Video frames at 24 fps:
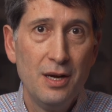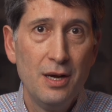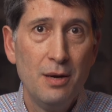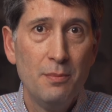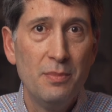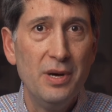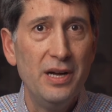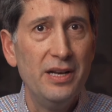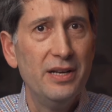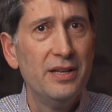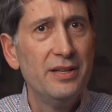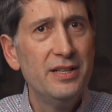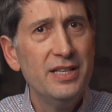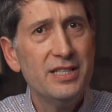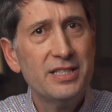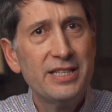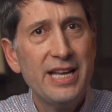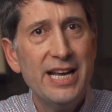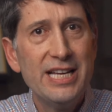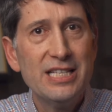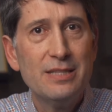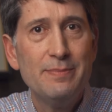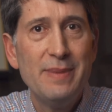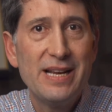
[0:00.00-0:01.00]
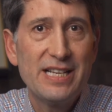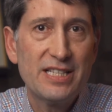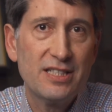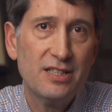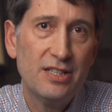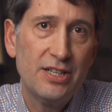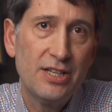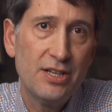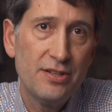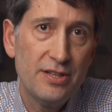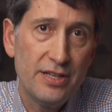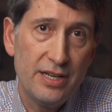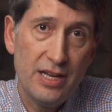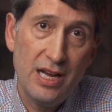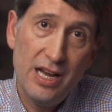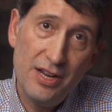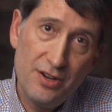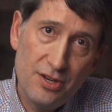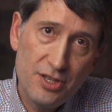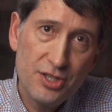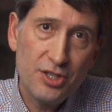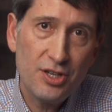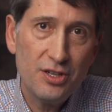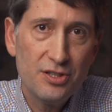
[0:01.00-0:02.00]
But this case makes clear that
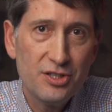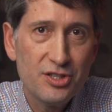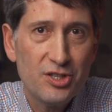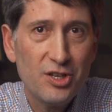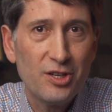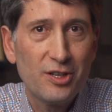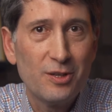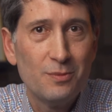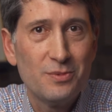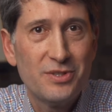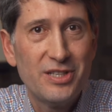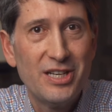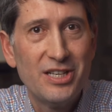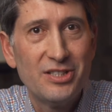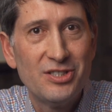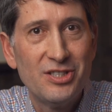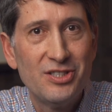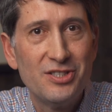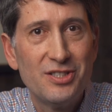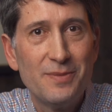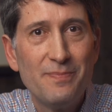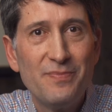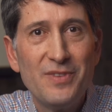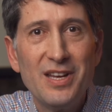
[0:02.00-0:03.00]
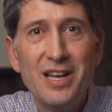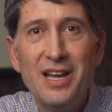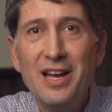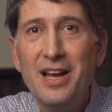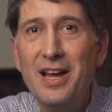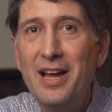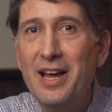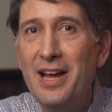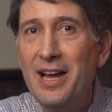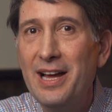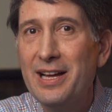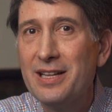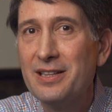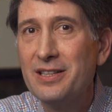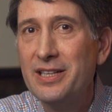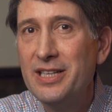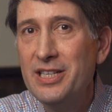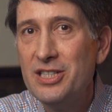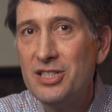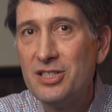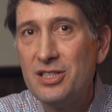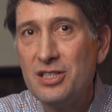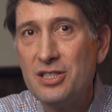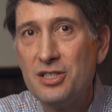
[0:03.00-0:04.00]
under certain circumstances, at
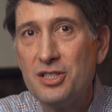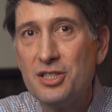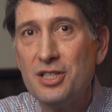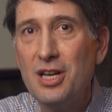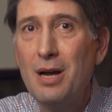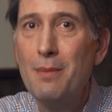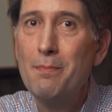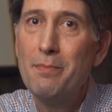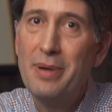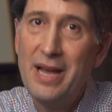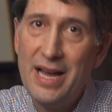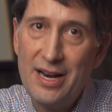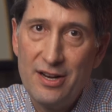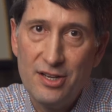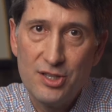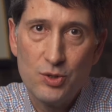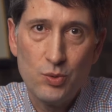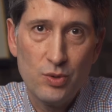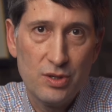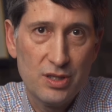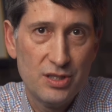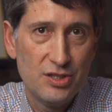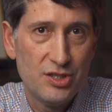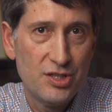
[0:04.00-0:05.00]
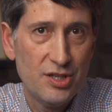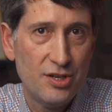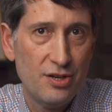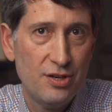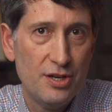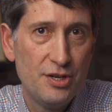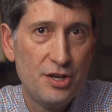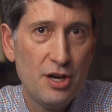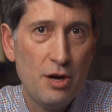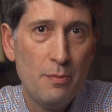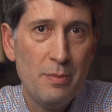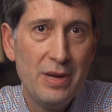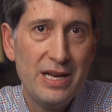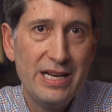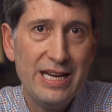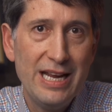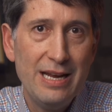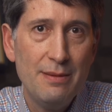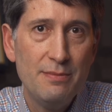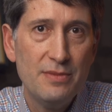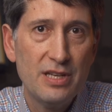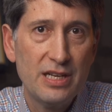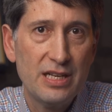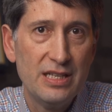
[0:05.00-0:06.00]
least some panels will consider a domain
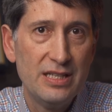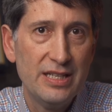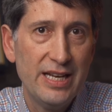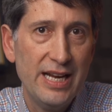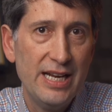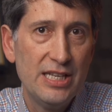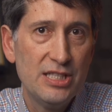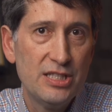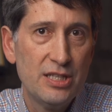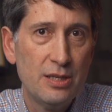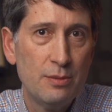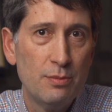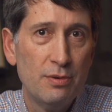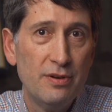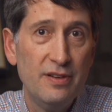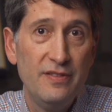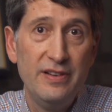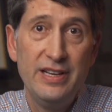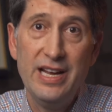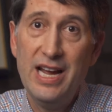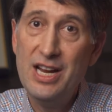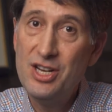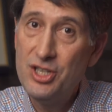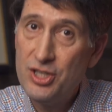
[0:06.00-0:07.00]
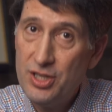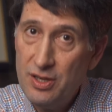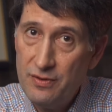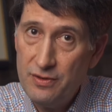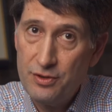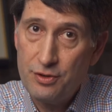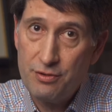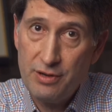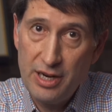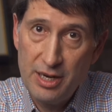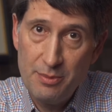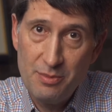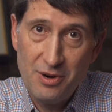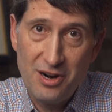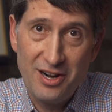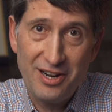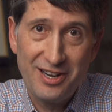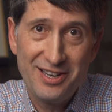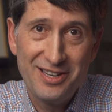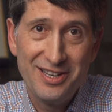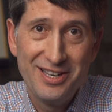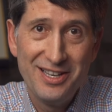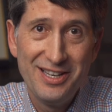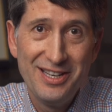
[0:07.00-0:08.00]
name that contains an abbreviation of a
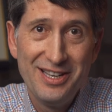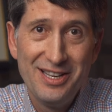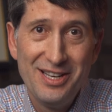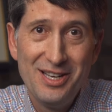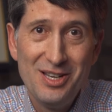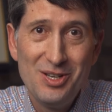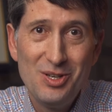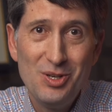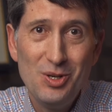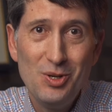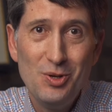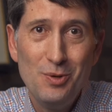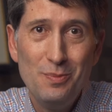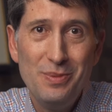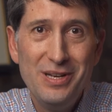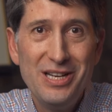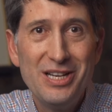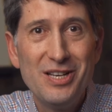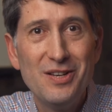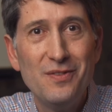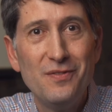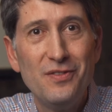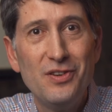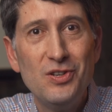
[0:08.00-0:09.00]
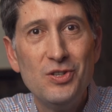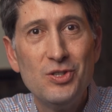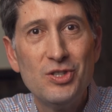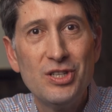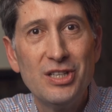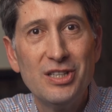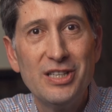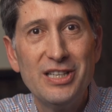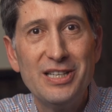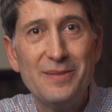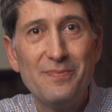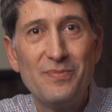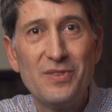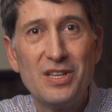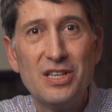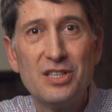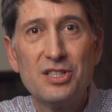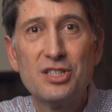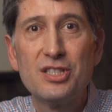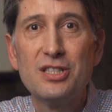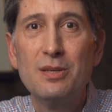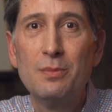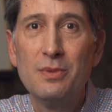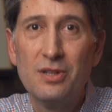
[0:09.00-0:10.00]
trademark to be confusingly
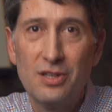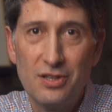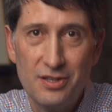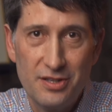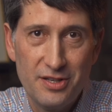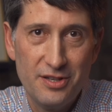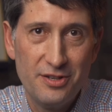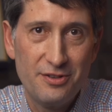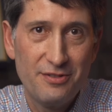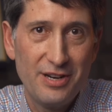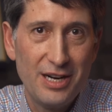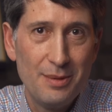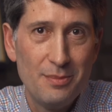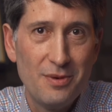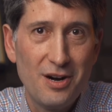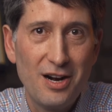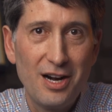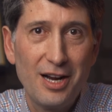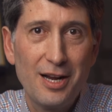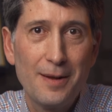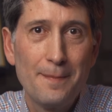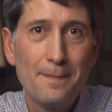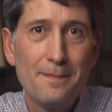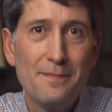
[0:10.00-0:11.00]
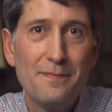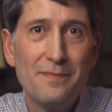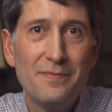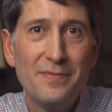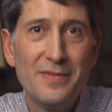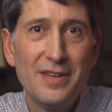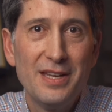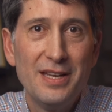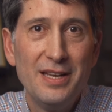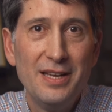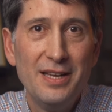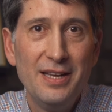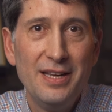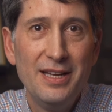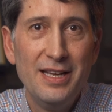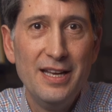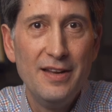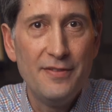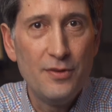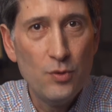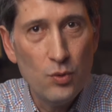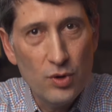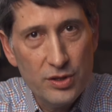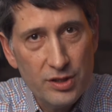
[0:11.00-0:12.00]
similar to the trademark.
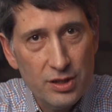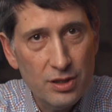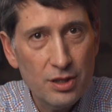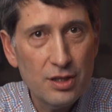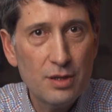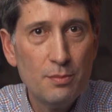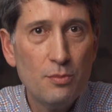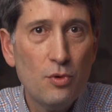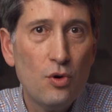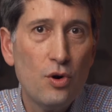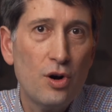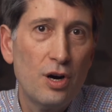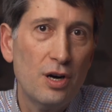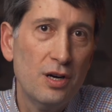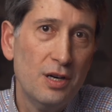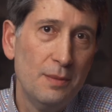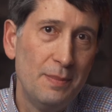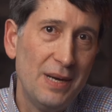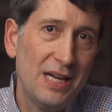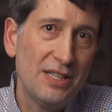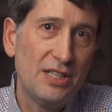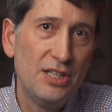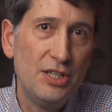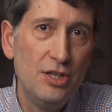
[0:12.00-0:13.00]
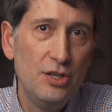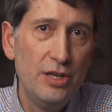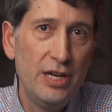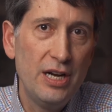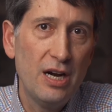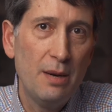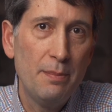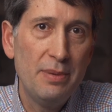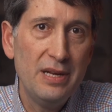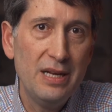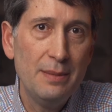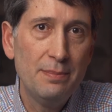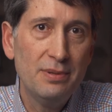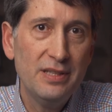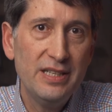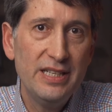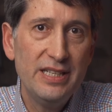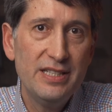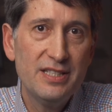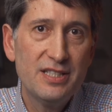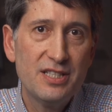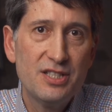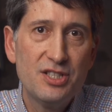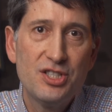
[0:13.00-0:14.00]
If you want to learn more about the UDRP,
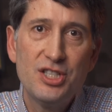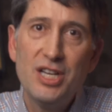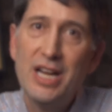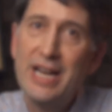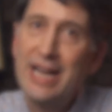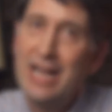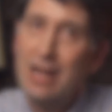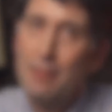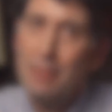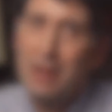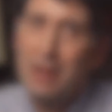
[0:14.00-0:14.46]
please check out